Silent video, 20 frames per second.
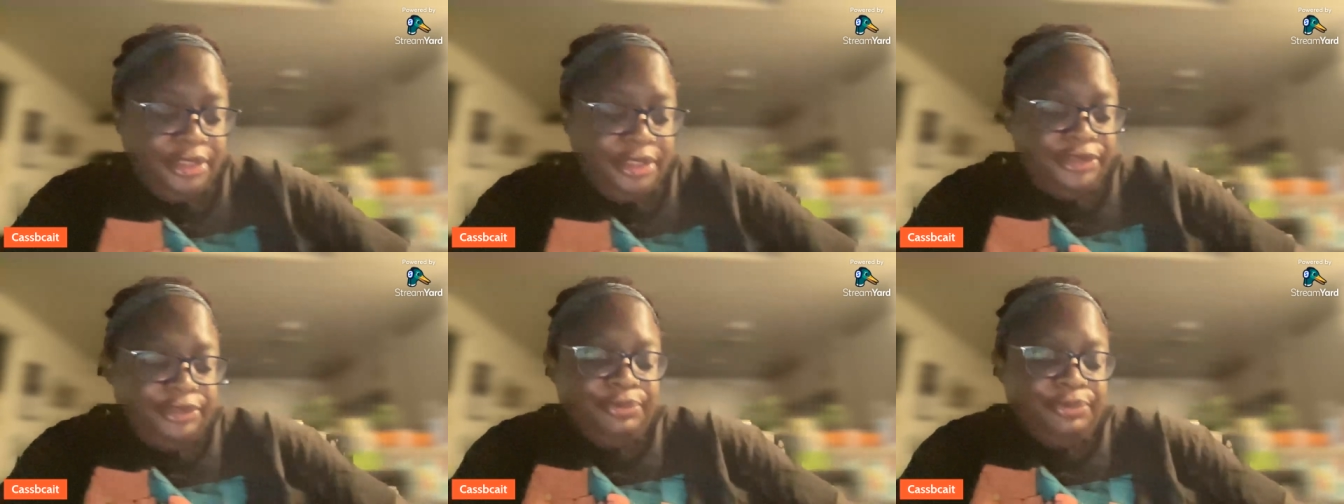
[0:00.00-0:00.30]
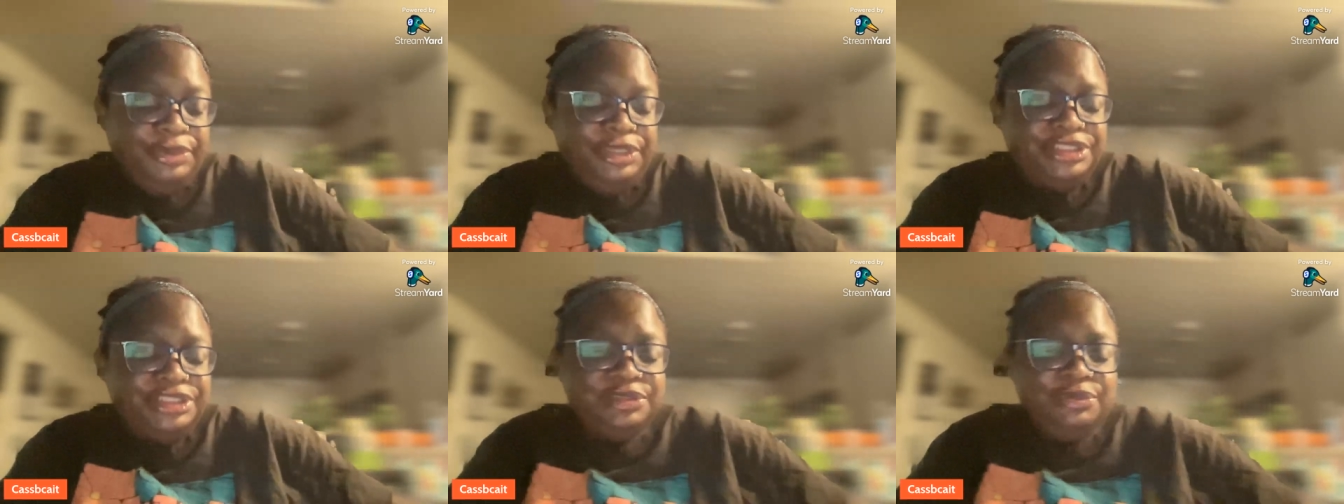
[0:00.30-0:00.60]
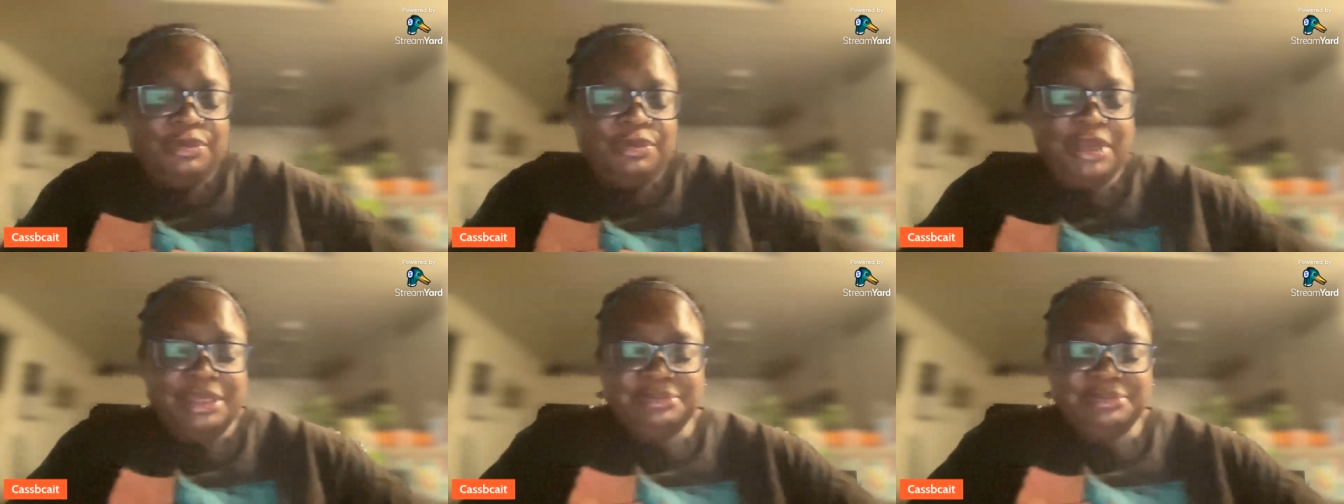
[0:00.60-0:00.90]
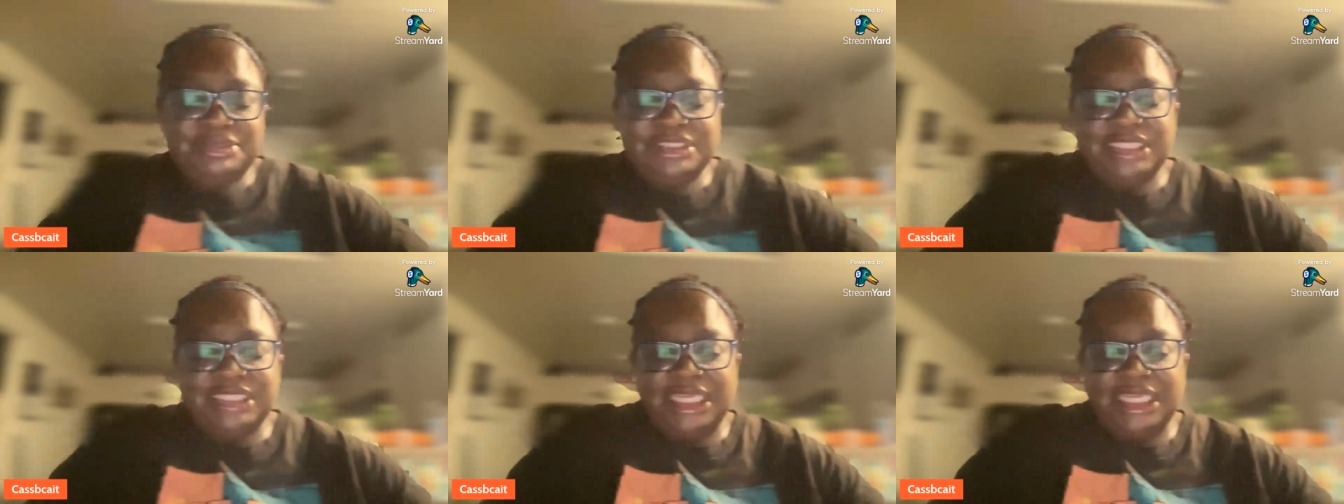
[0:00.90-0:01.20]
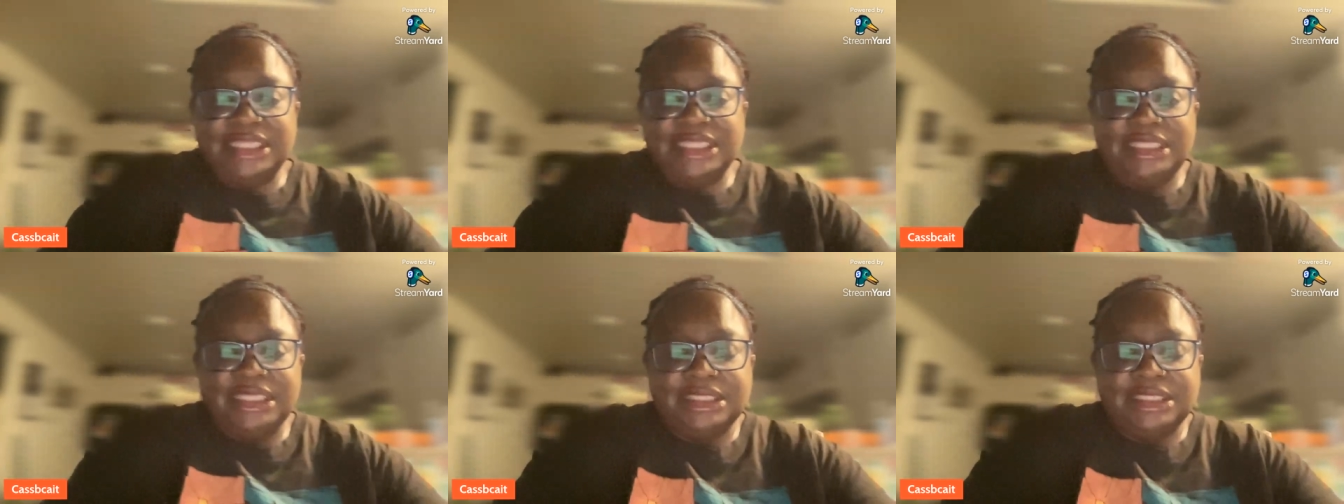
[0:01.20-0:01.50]
The reason why I'm
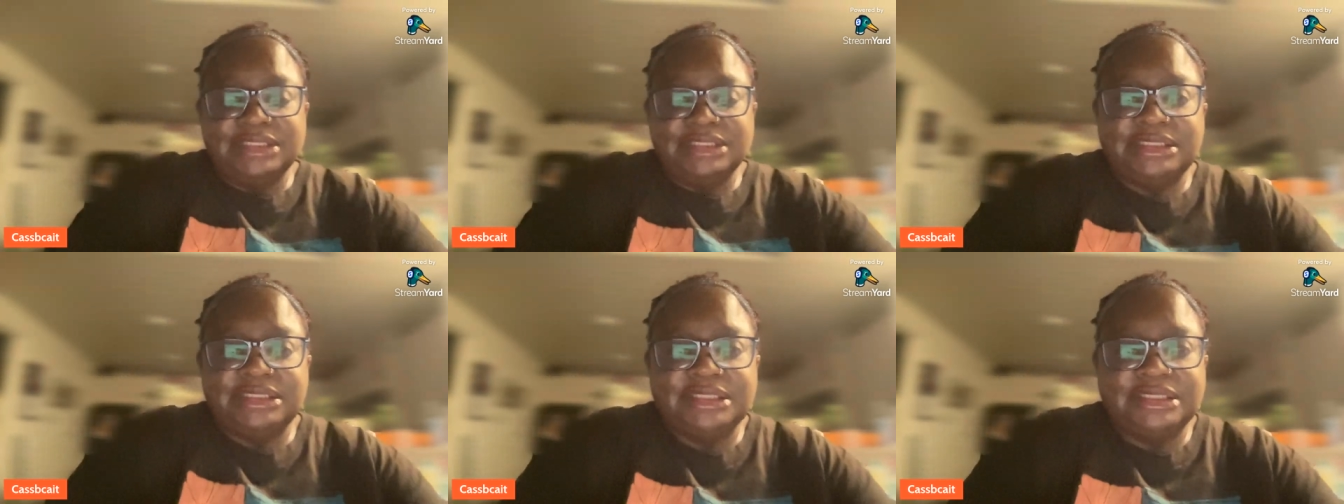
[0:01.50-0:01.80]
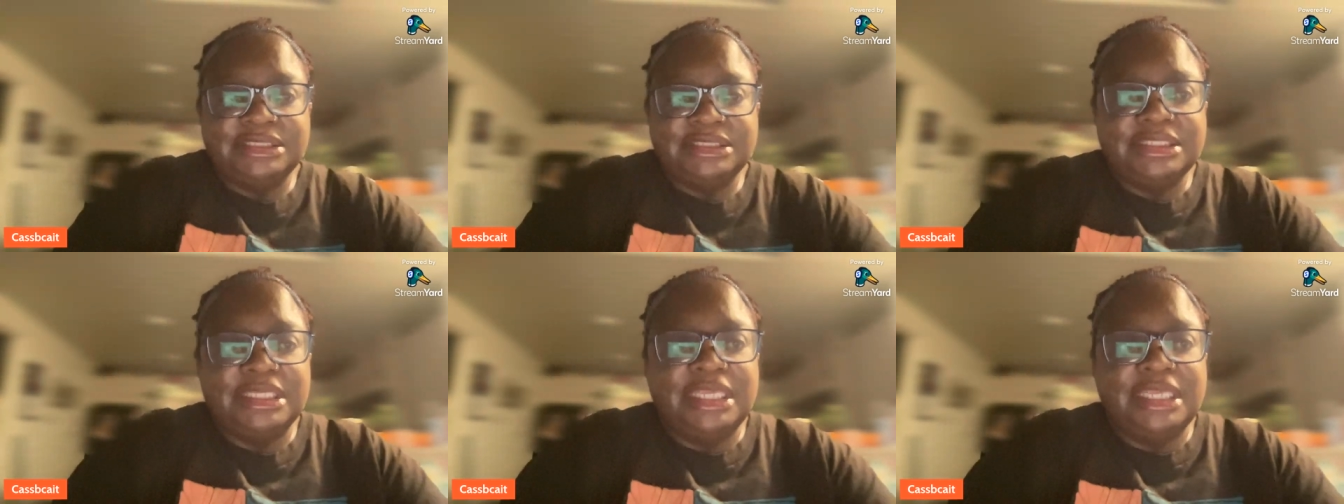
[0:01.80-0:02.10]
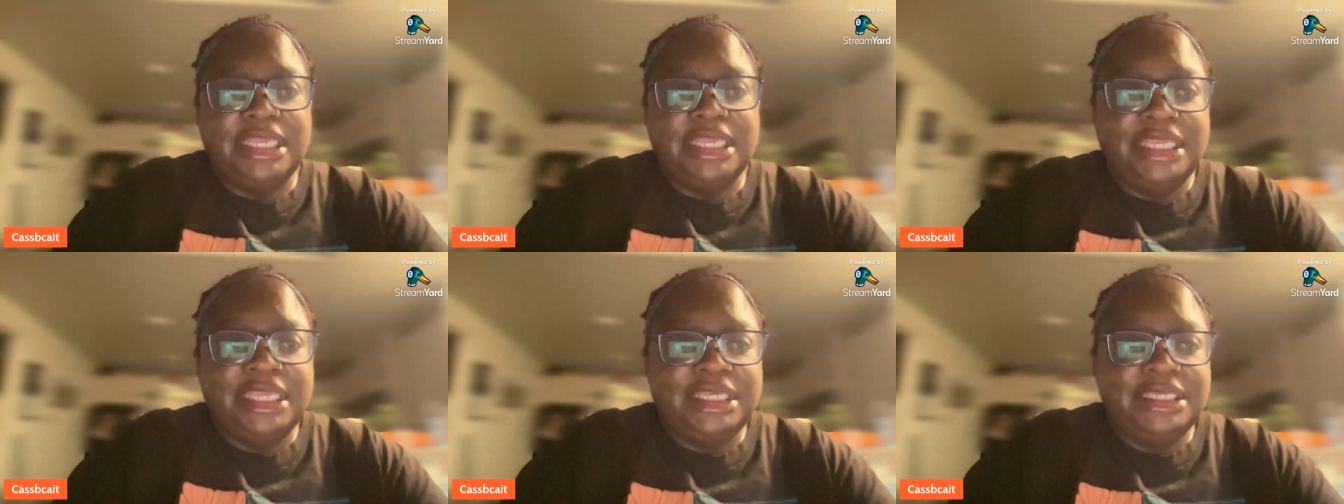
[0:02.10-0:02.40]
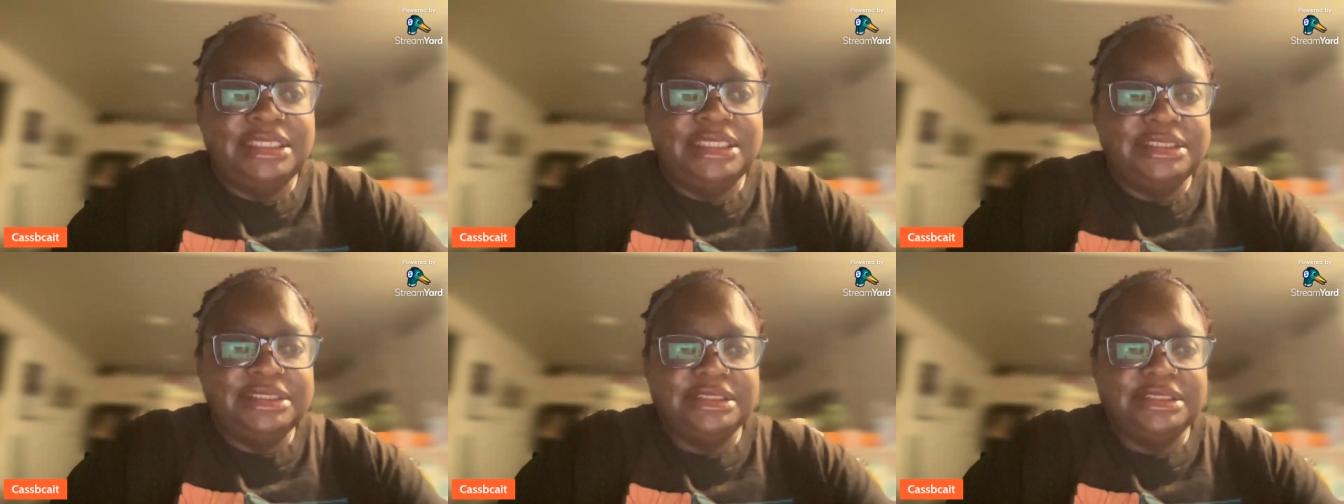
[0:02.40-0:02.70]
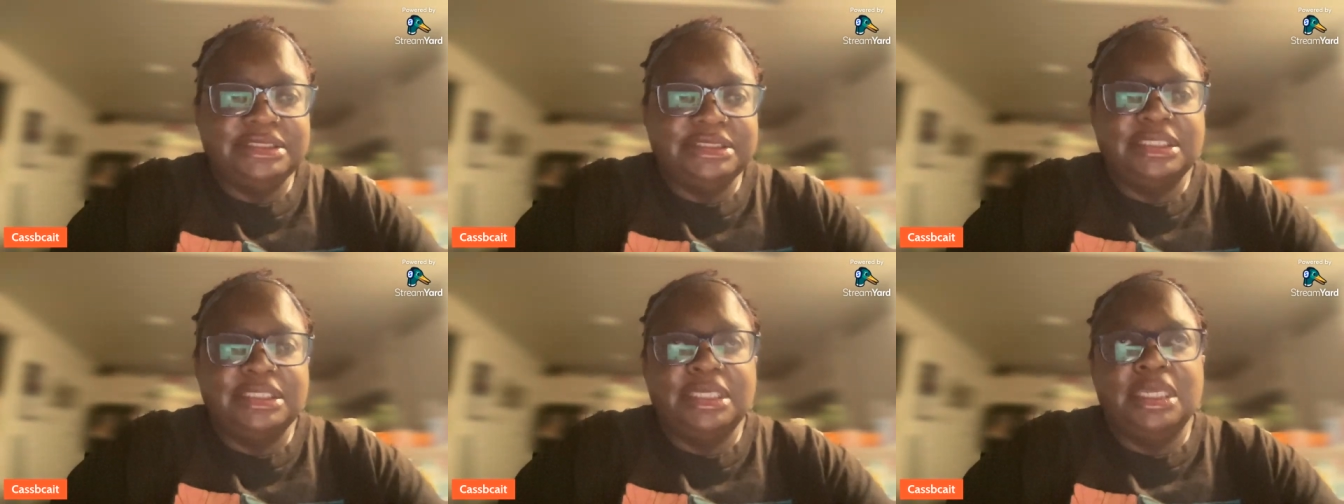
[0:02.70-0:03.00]
saying this
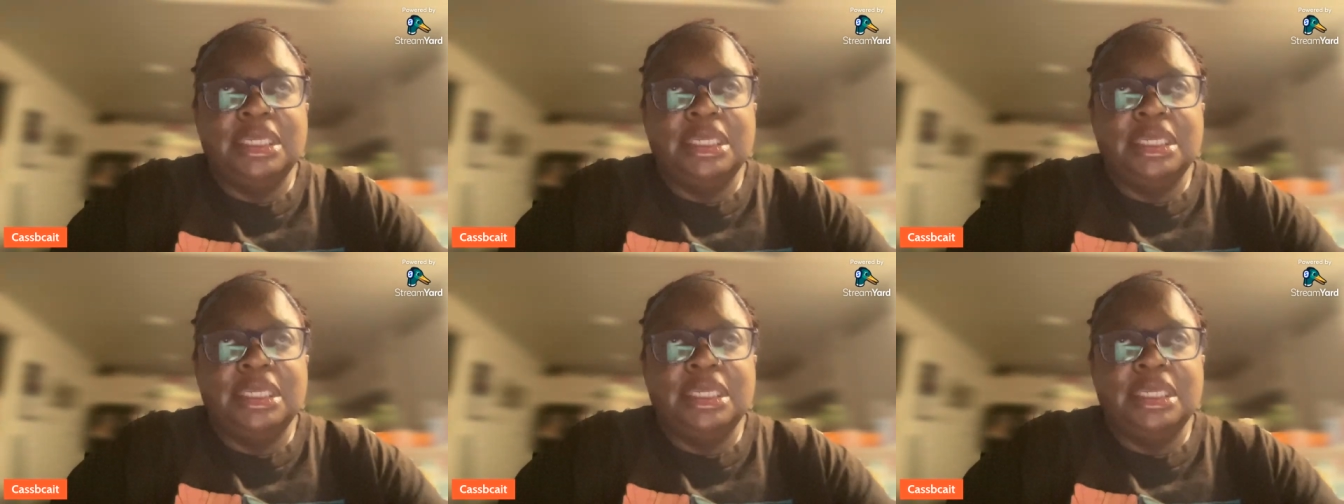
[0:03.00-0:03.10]
is